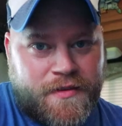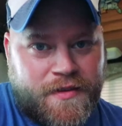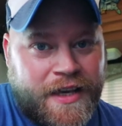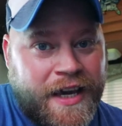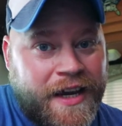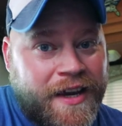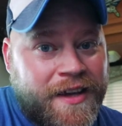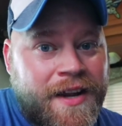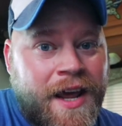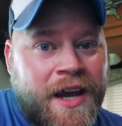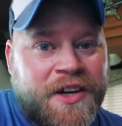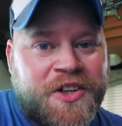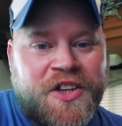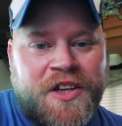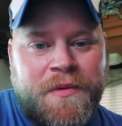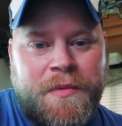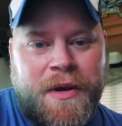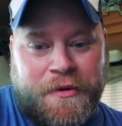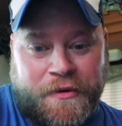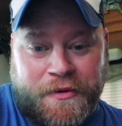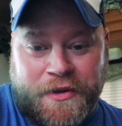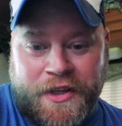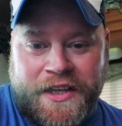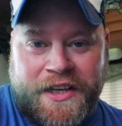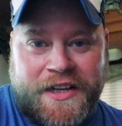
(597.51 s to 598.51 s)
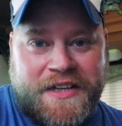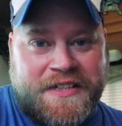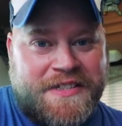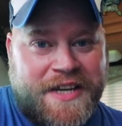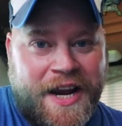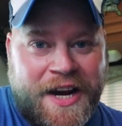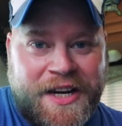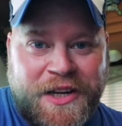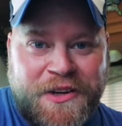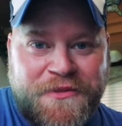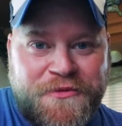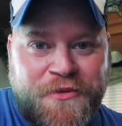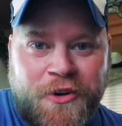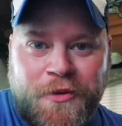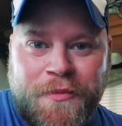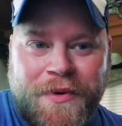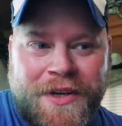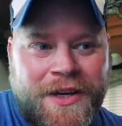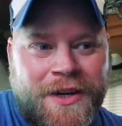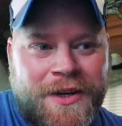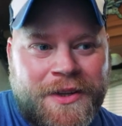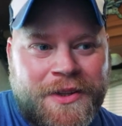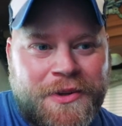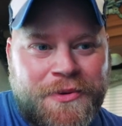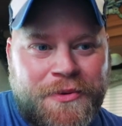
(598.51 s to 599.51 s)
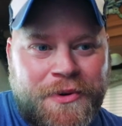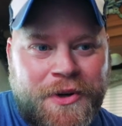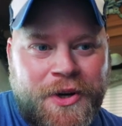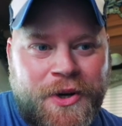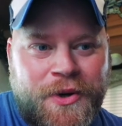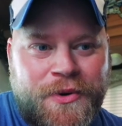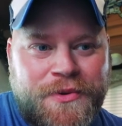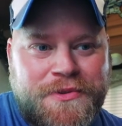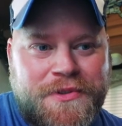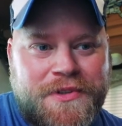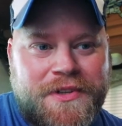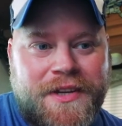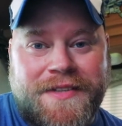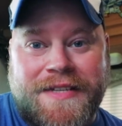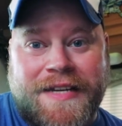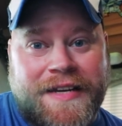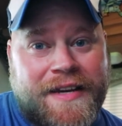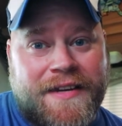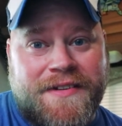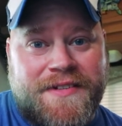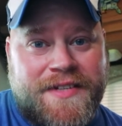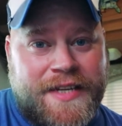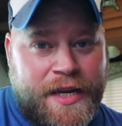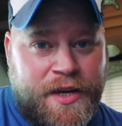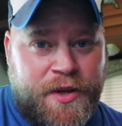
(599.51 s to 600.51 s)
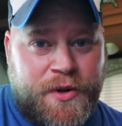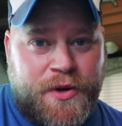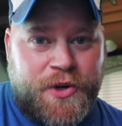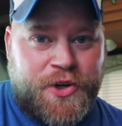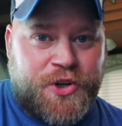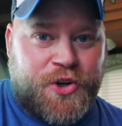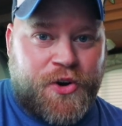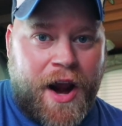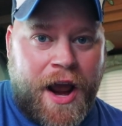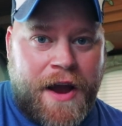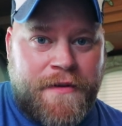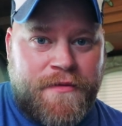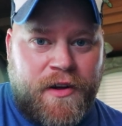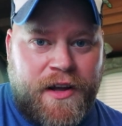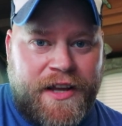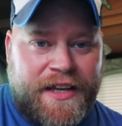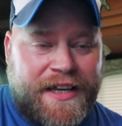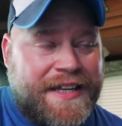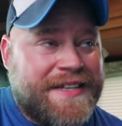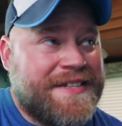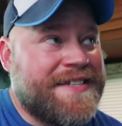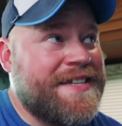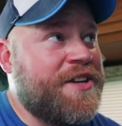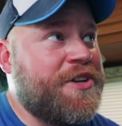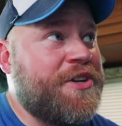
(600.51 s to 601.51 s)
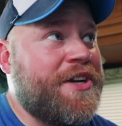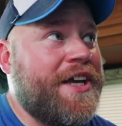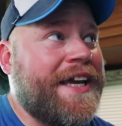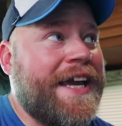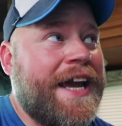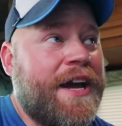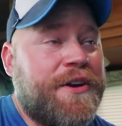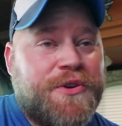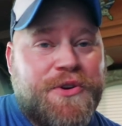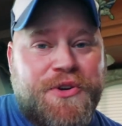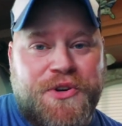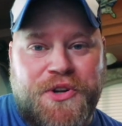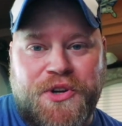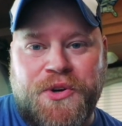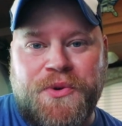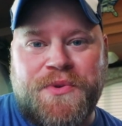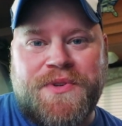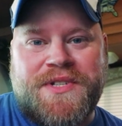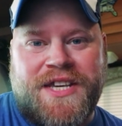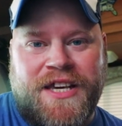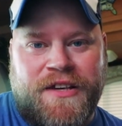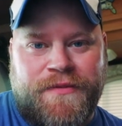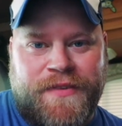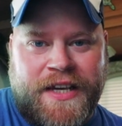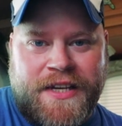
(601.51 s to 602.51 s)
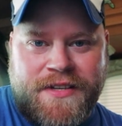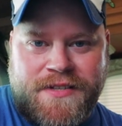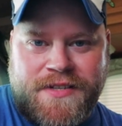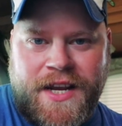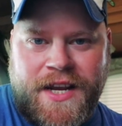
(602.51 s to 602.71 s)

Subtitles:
It can actually be really exciting for me on the road to continue to travel and continue to get new TV